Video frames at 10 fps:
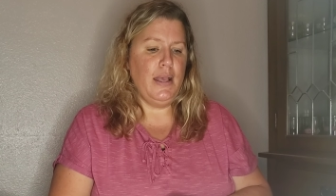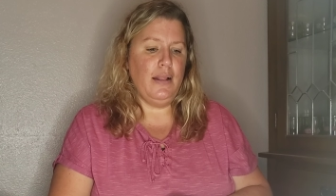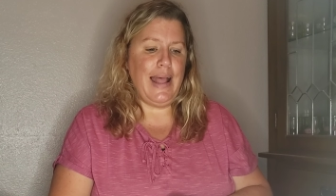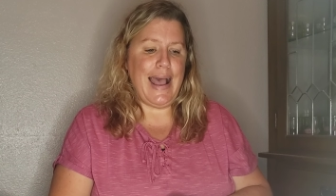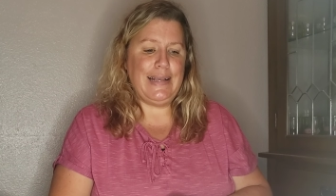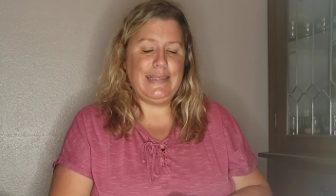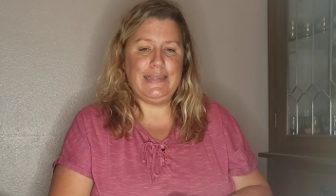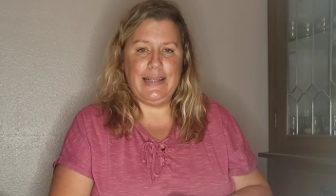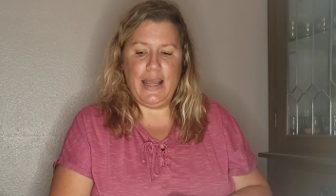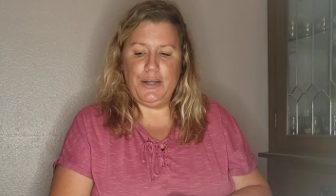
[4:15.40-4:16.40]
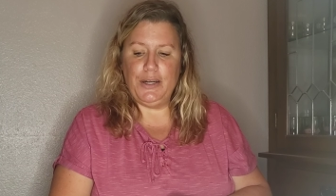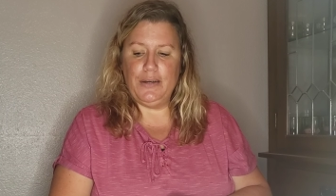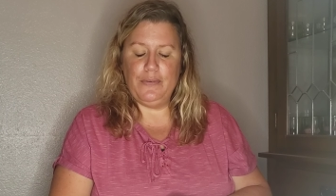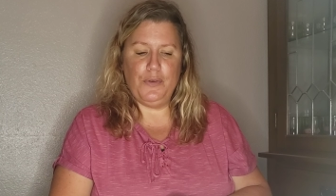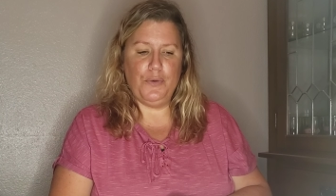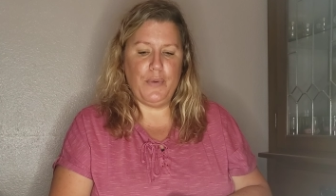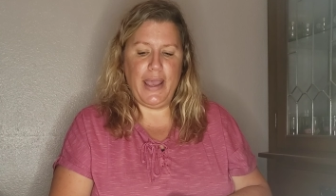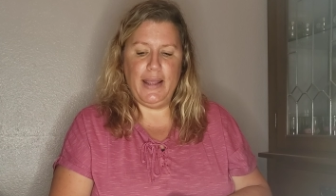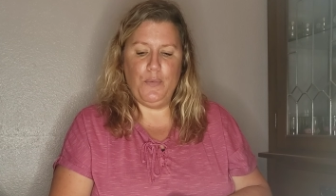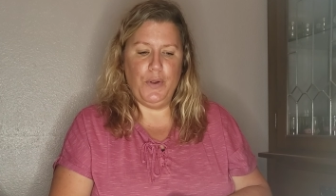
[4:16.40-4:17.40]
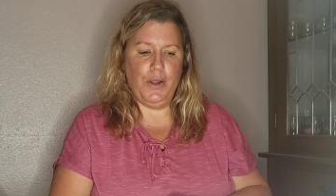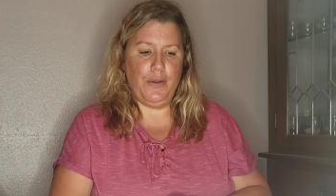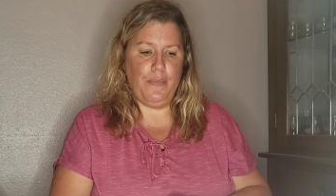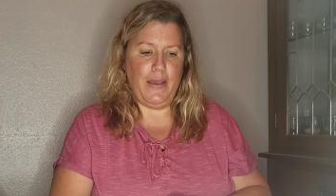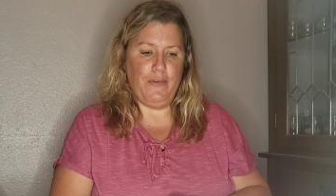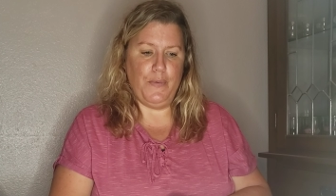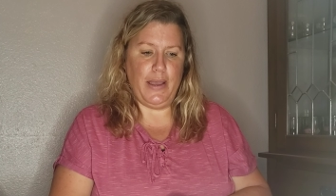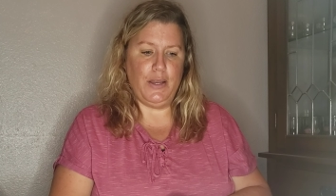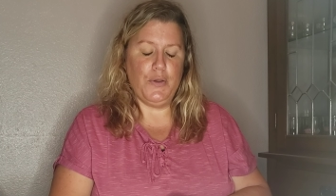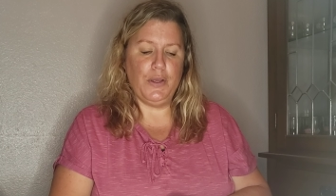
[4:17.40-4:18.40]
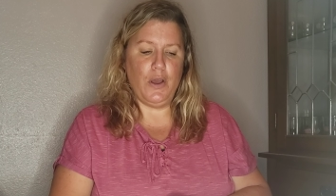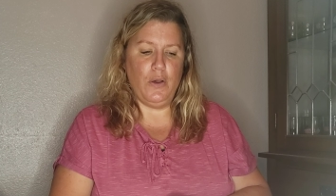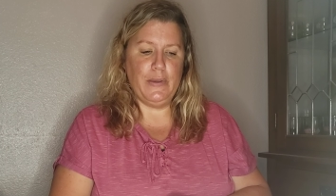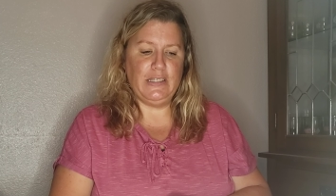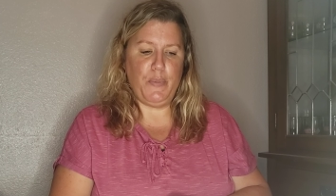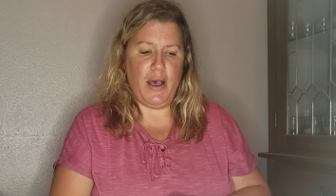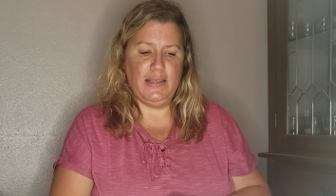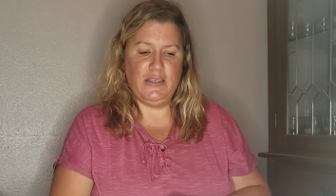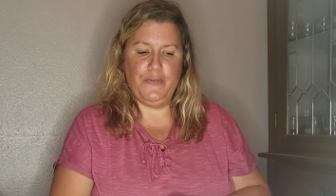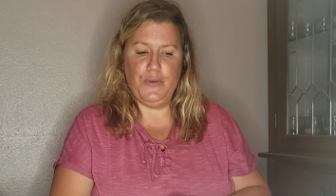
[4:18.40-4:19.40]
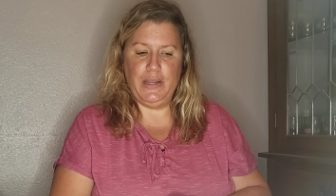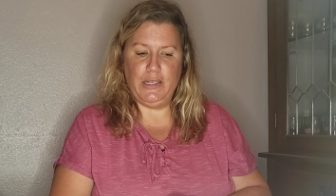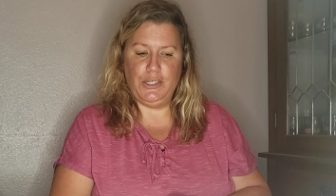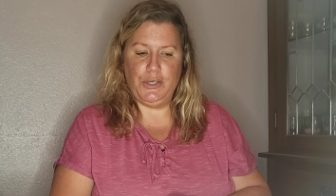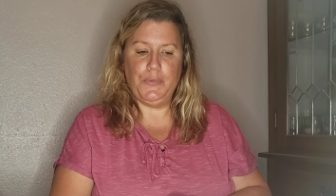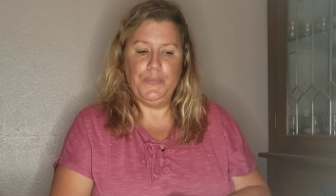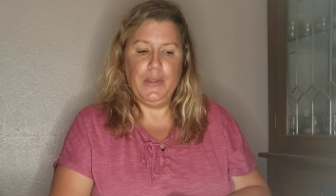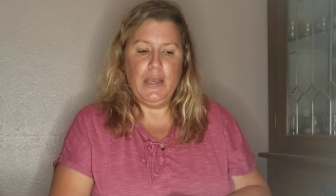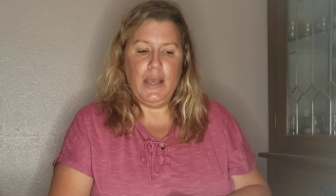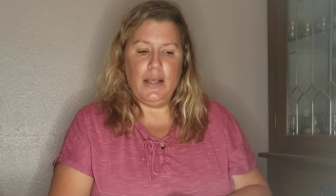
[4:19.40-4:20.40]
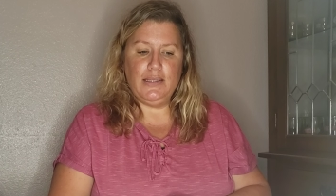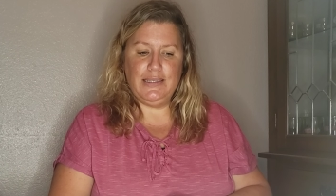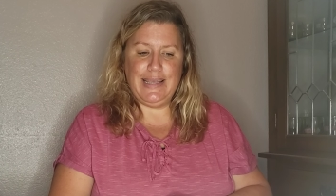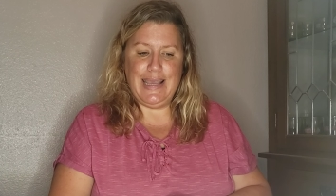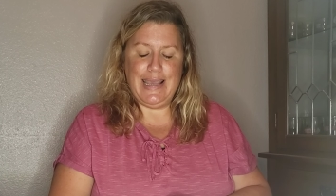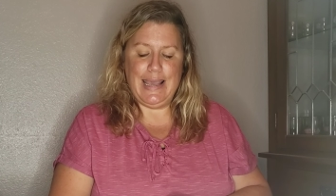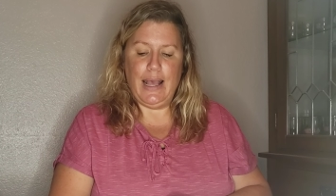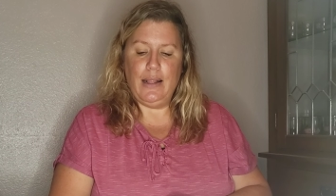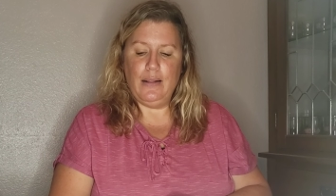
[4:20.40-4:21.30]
Last letter, great work everyone. You can always pause if you need to. Z,